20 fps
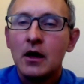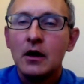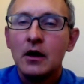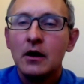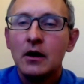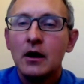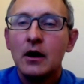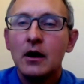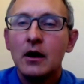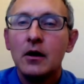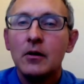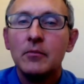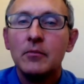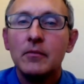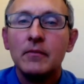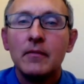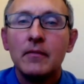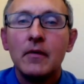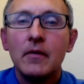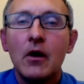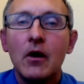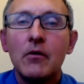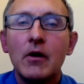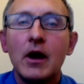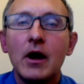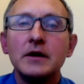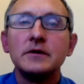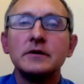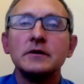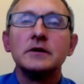All
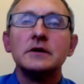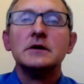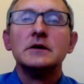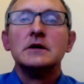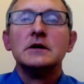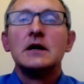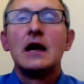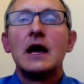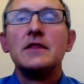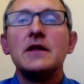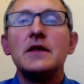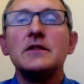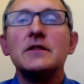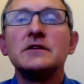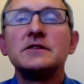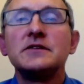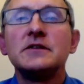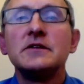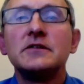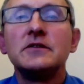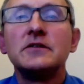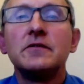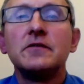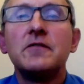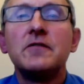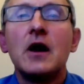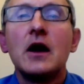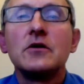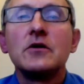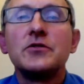right. And then this is the
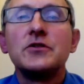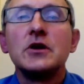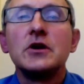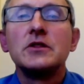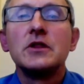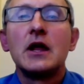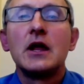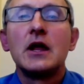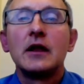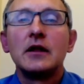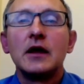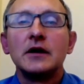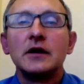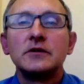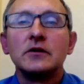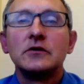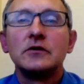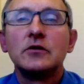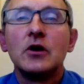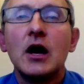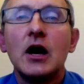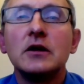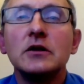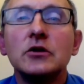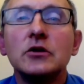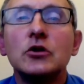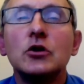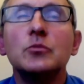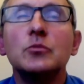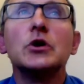final thing that I'd like to talk a
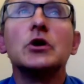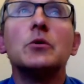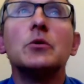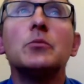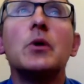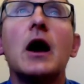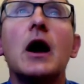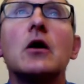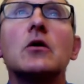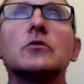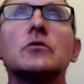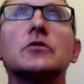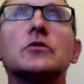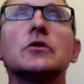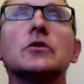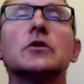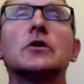little bit about.